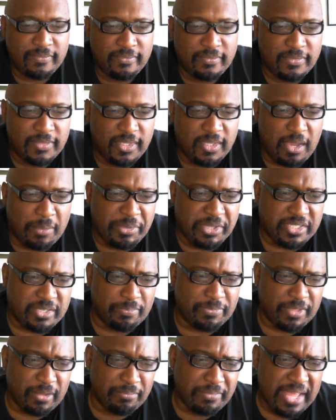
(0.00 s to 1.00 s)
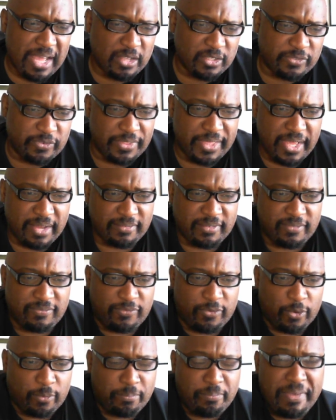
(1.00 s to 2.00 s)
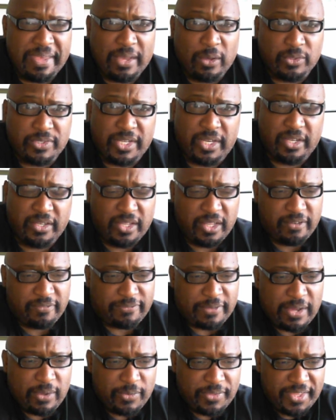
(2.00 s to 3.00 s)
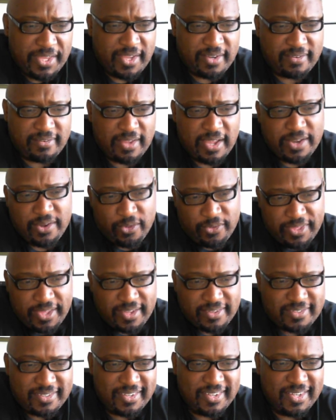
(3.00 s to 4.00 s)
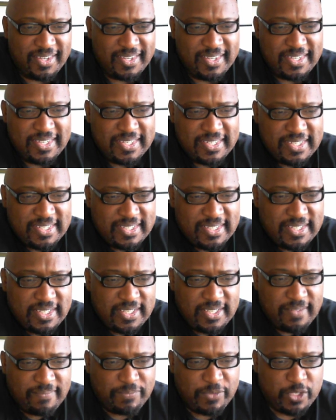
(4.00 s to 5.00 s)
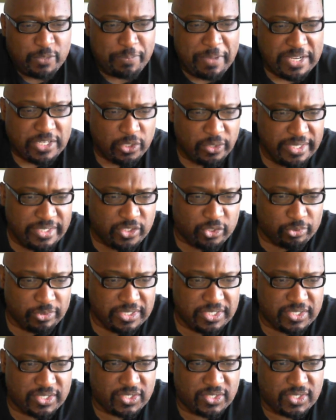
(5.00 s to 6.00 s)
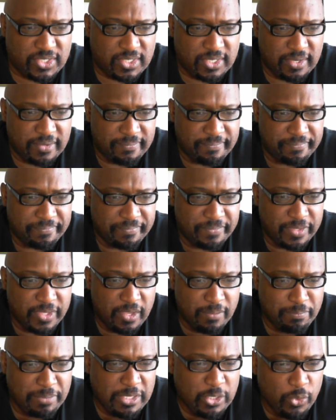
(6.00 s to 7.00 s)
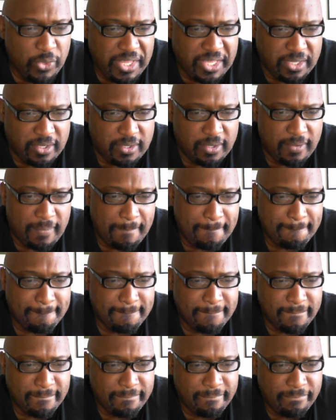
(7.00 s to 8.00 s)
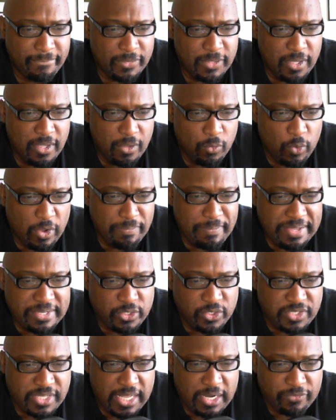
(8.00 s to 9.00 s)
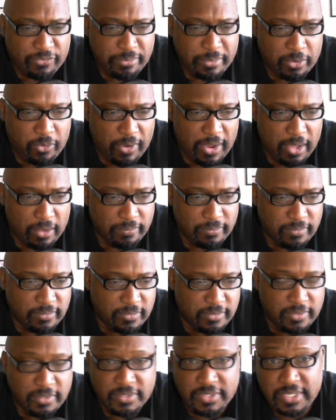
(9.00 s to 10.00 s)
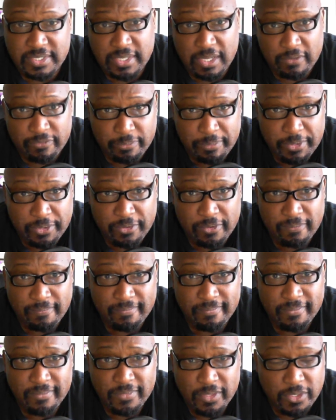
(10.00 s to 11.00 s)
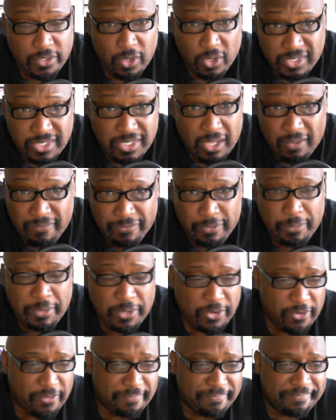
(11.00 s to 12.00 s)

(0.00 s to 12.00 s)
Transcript: I'm going to get some thumb downs for that, for males that identify with that. I know that. Special interests. Be unique. What makes you stand out from the crowd? Does that sound familiar? Does all sound familiar?